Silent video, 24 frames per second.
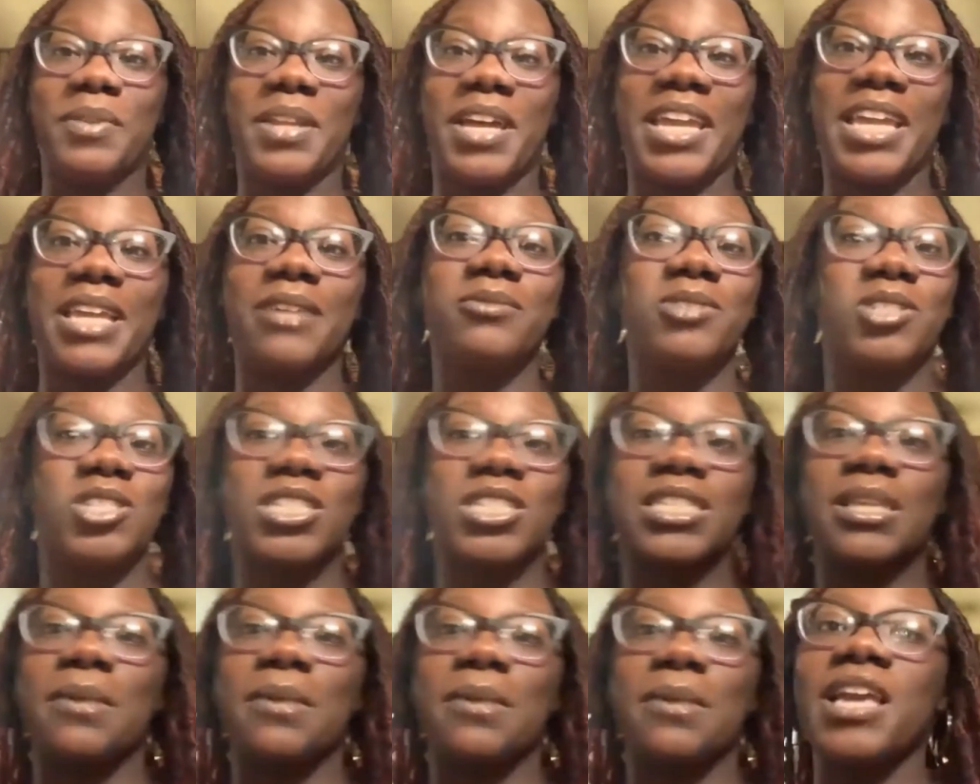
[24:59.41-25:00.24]
Like, it was
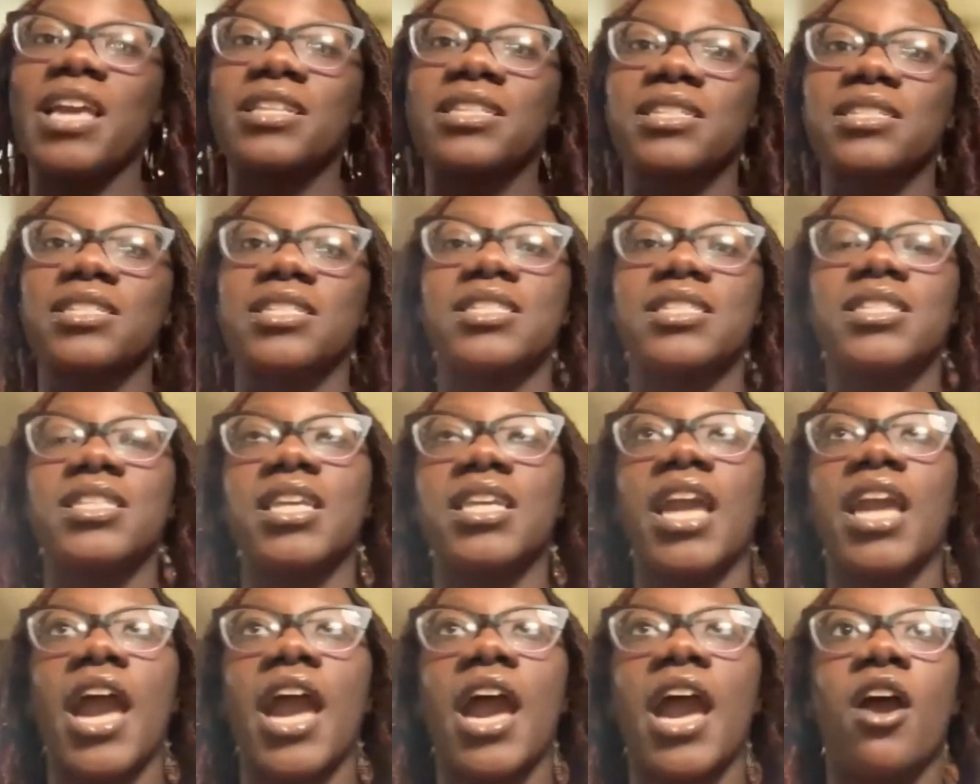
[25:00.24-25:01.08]
just amazing to
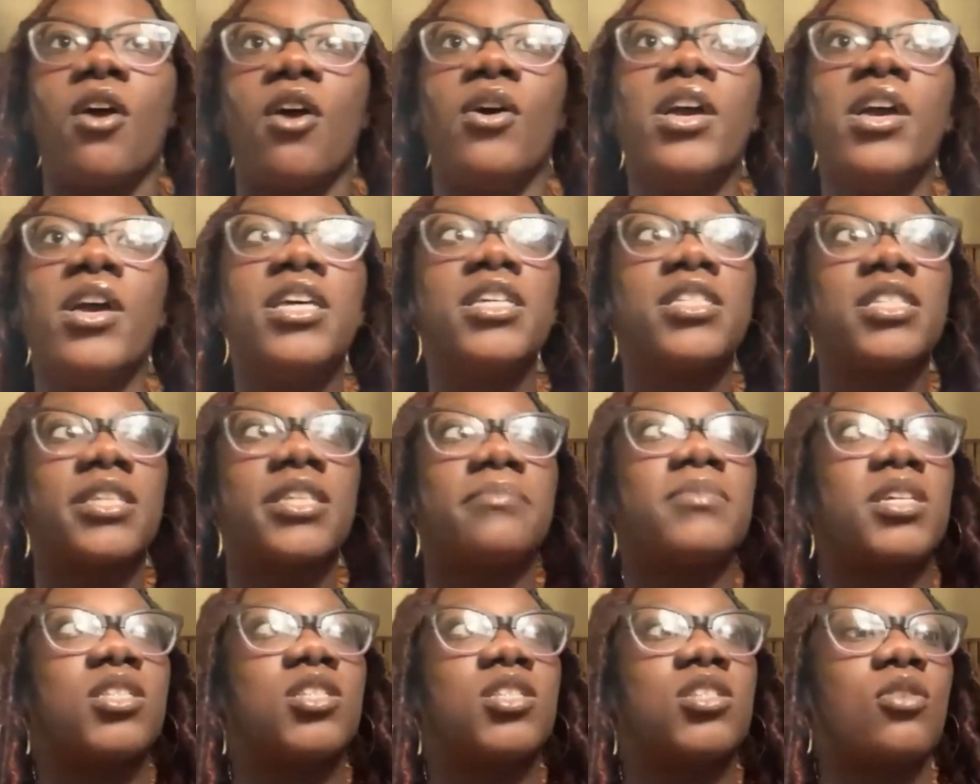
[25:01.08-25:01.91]
see how
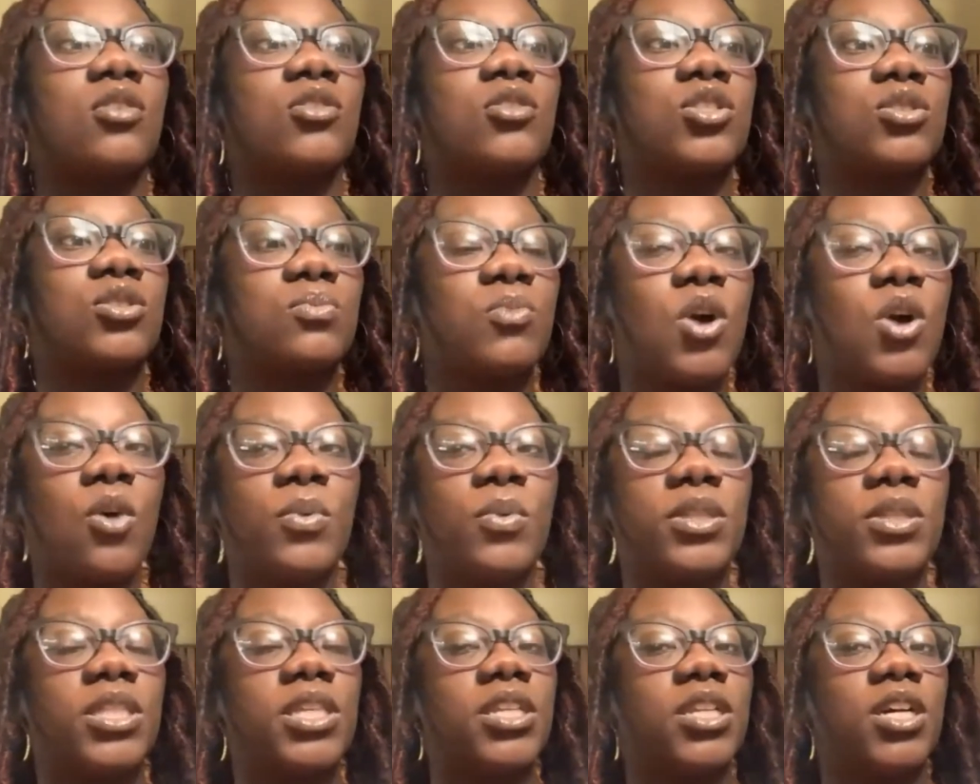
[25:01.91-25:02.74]
something so small
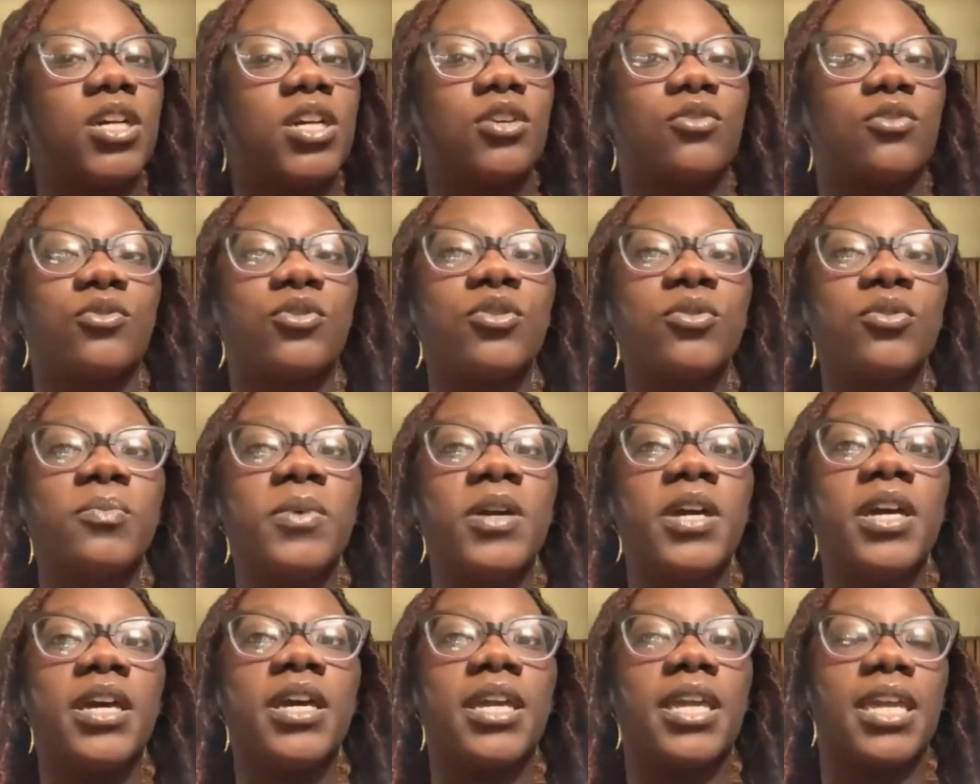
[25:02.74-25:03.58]
within a group
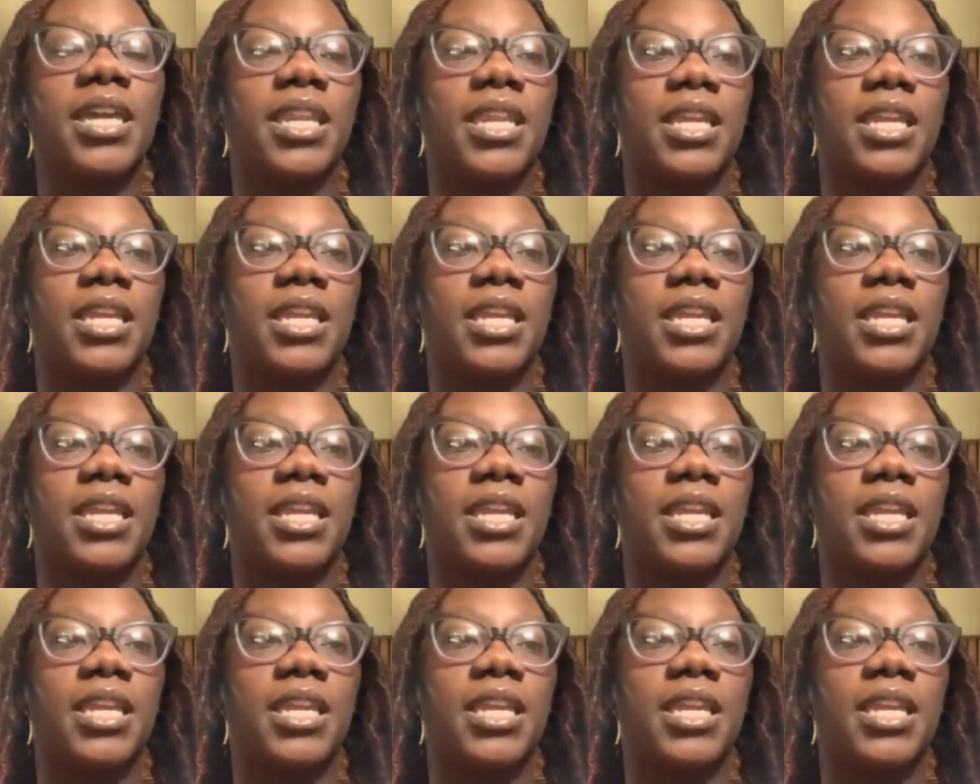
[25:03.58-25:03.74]
can